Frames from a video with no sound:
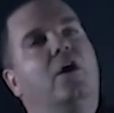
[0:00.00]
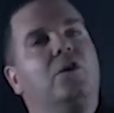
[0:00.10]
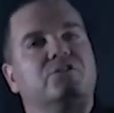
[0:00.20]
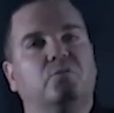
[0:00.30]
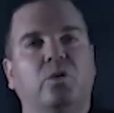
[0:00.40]

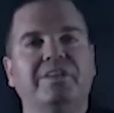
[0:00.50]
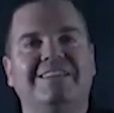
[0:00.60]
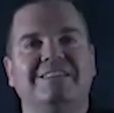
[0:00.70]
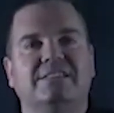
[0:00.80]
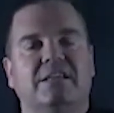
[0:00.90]
So what you
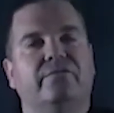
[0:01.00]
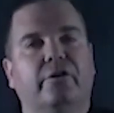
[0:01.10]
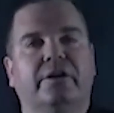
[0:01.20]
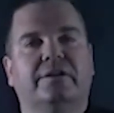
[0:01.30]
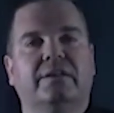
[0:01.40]
can see
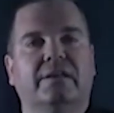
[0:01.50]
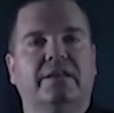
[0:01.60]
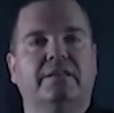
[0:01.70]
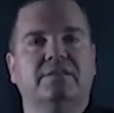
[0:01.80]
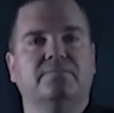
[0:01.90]
very
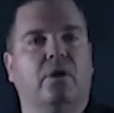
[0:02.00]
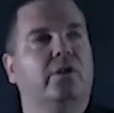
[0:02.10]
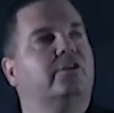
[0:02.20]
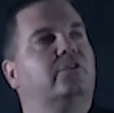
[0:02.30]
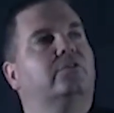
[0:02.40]
clearly in this
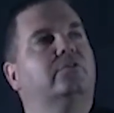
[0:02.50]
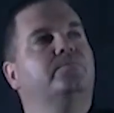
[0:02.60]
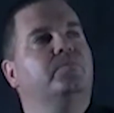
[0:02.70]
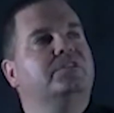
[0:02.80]
molecule